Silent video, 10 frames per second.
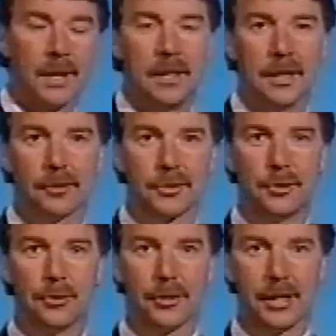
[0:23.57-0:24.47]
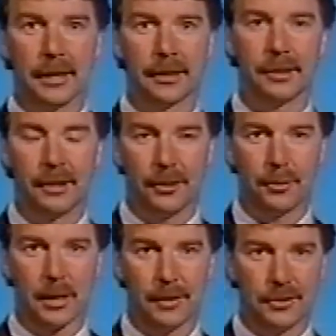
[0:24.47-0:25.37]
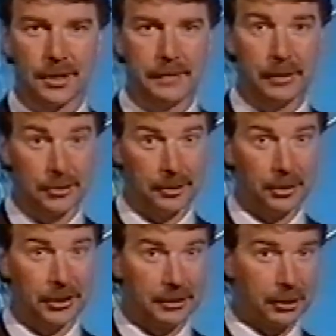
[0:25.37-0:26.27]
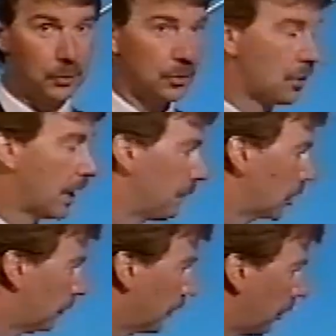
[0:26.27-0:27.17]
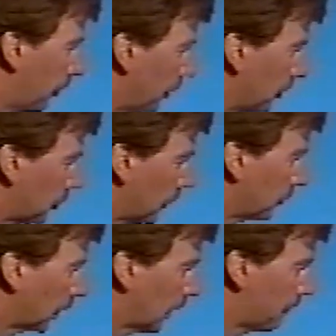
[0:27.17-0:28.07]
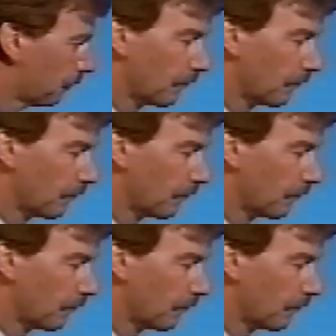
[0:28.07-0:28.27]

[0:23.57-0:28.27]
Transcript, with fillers: across northern England throughout this evening, so we're not out of the woods yet. There could be the odd thunderstorm to come.